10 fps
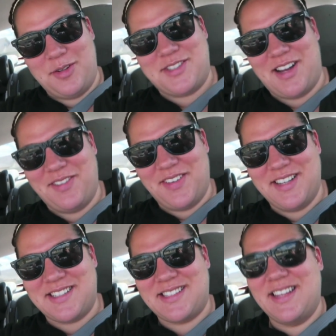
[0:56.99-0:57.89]
post
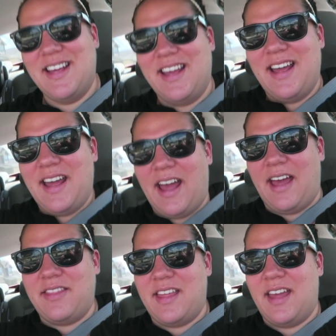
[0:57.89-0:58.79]
office
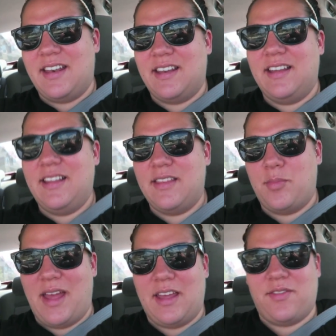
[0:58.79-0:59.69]
and then the
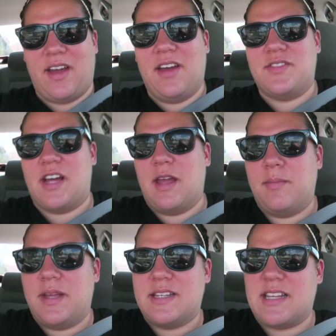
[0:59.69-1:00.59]
bank if I have
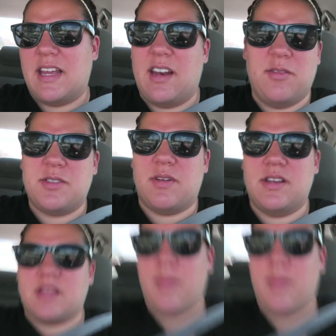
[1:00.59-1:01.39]
time because I can always run to